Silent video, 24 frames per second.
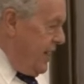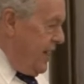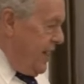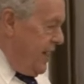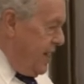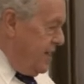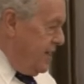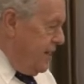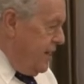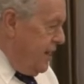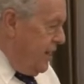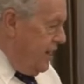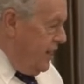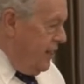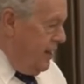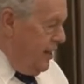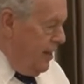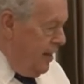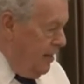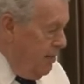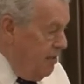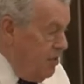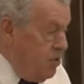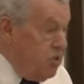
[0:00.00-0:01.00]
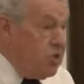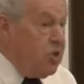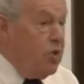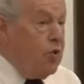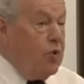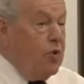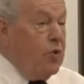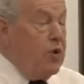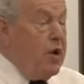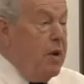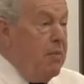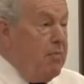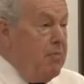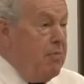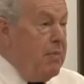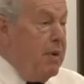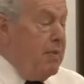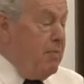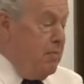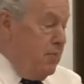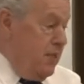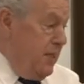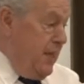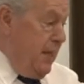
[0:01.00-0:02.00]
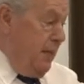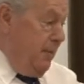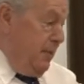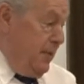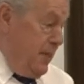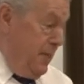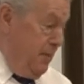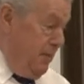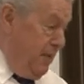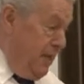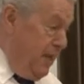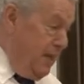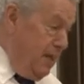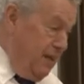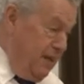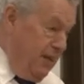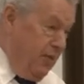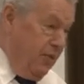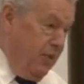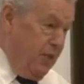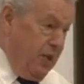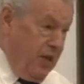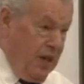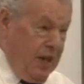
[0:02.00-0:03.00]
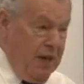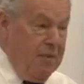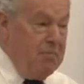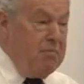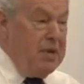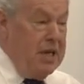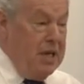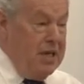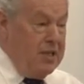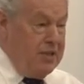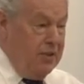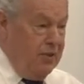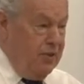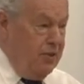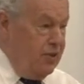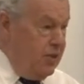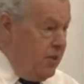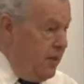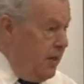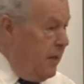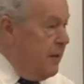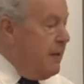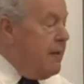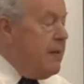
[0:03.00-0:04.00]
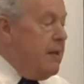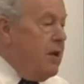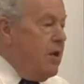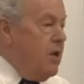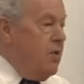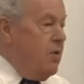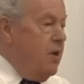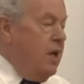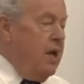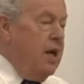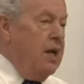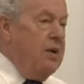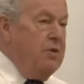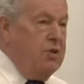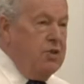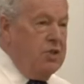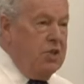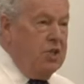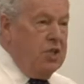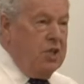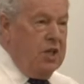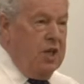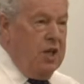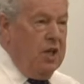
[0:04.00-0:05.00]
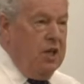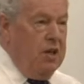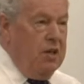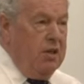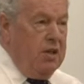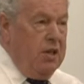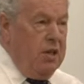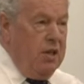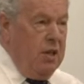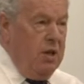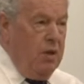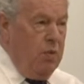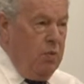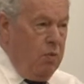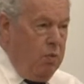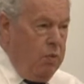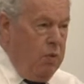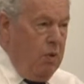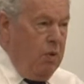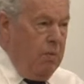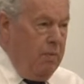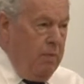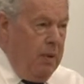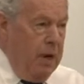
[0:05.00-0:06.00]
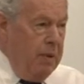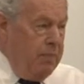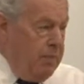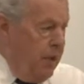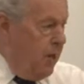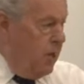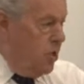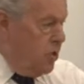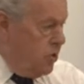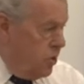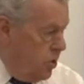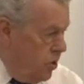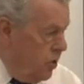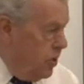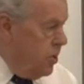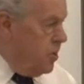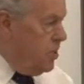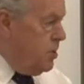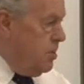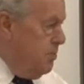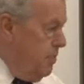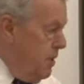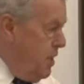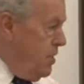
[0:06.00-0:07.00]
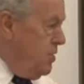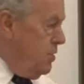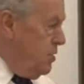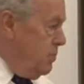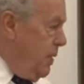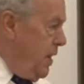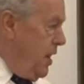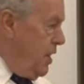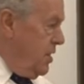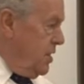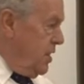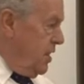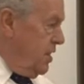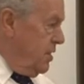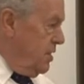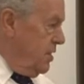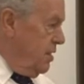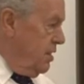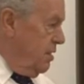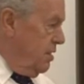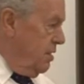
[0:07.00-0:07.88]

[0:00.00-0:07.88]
It's like the so-called mumps epidemic and then the measles. When I was a child, my parents took us to measles parties.